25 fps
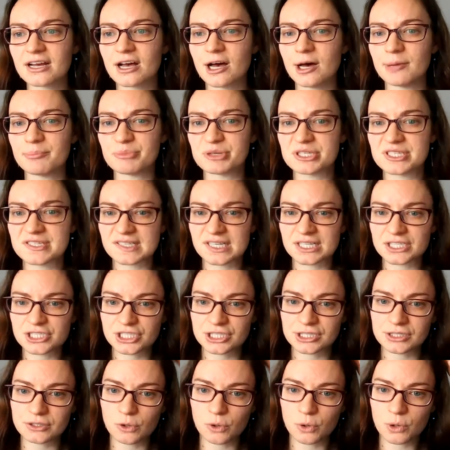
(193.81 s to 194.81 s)

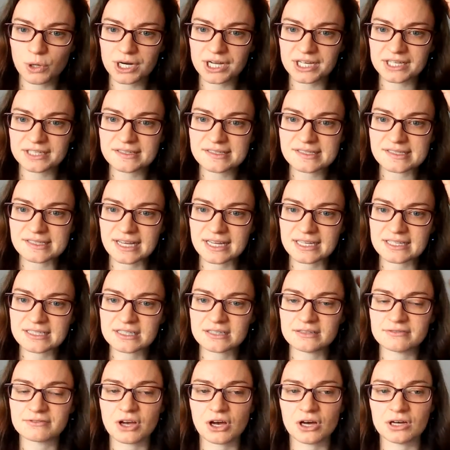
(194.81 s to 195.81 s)
compensation, or consent
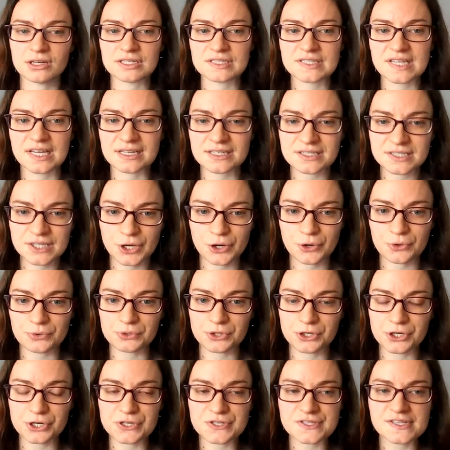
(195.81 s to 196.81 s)
of content
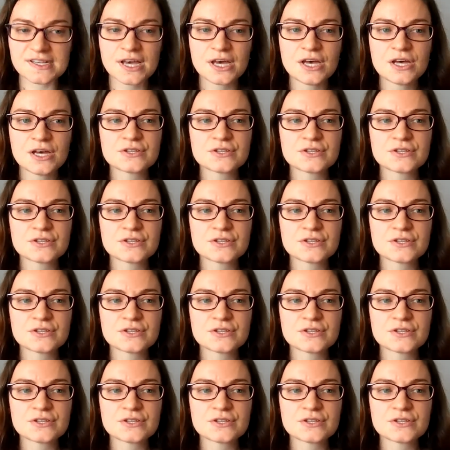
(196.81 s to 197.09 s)
owners.